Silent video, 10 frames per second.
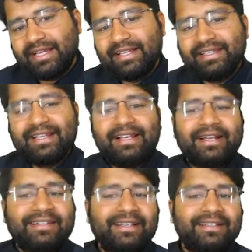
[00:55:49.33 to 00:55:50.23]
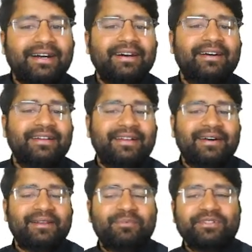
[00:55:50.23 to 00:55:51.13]
They're electing the
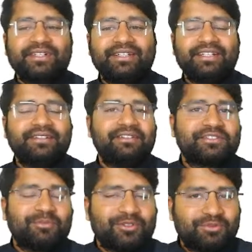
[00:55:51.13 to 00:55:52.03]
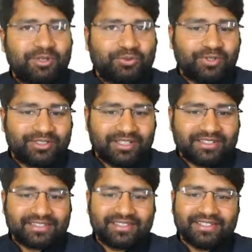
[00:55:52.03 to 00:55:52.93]
representative responsible toward the
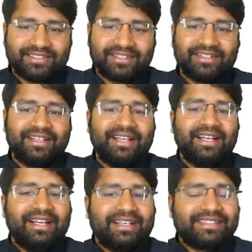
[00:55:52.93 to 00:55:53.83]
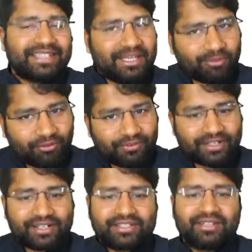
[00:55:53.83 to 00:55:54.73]
legislature. A scheme of
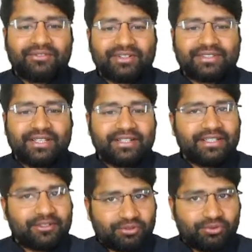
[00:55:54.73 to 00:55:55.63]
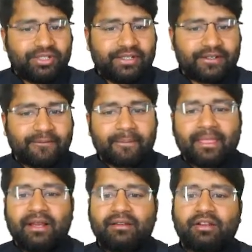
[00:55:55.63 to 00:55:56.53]
federation was there, they included it.
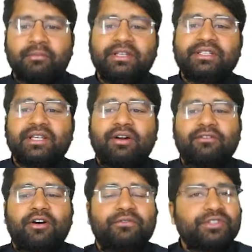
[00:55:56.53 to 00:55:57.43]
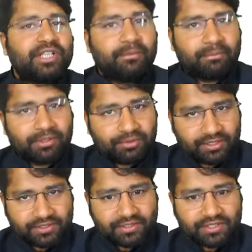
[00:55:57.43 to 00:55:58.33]
Nomination of official member to
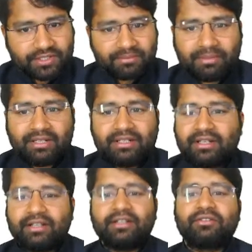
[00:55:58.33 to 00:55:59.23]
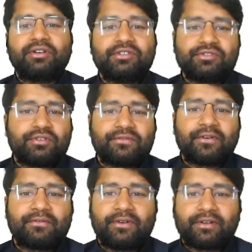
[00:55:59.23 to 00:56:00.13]
legislature, but written constitution
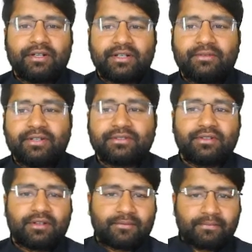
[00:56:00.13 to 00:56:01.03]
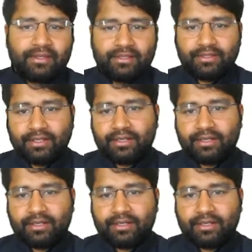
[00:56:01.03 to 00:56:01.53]
for country was not there.